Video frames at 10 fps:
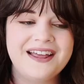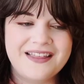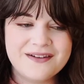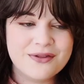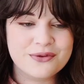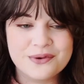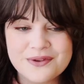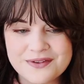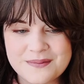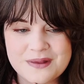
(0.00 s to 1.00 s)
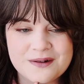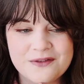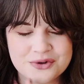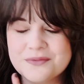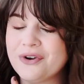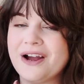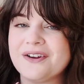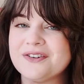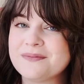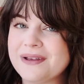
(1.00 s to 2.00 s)
They even threw in some little shrimp
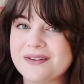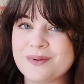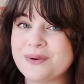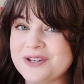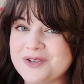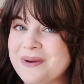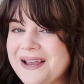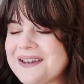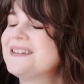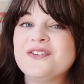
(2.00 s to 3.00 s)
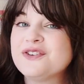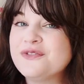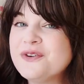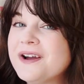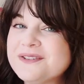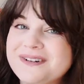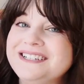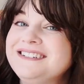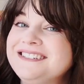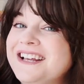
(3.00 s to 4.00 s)
crackers because we went to Japan. So if you guys want a
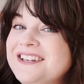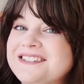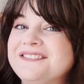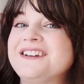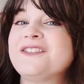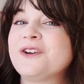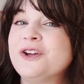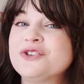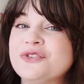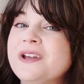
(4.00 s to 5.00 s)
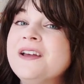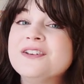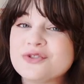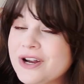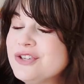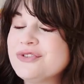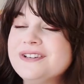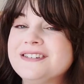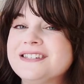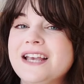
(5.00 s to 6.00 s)
little taste of another country,
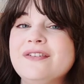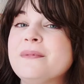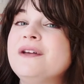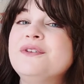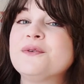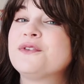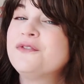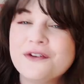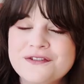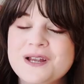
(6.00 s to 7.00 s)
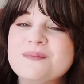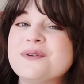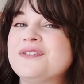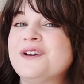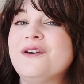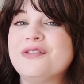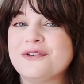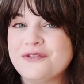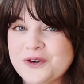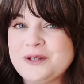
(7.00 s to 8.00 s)
TryTreats is giving my viewers 15% off their
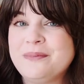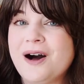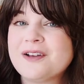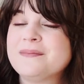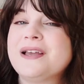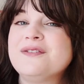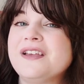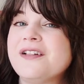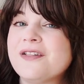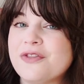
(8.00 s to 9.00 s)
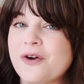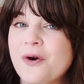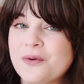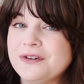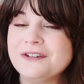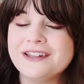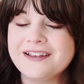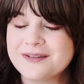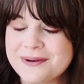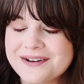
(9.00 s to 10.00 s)
first box by using the code
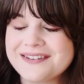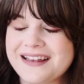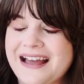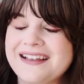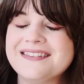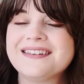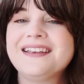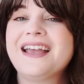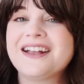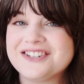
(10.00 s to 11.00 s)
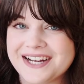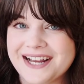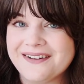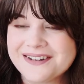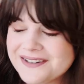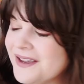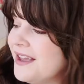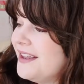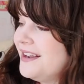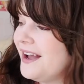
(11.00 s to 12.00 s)
LeSpiritDesigns at checkout.
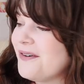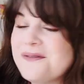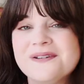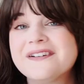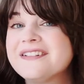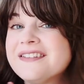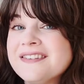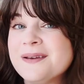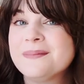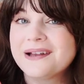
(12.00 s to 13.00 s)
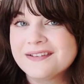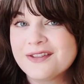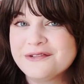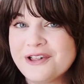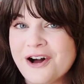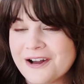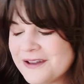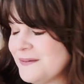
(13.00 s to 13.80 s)
Now, let's get back to the vlog.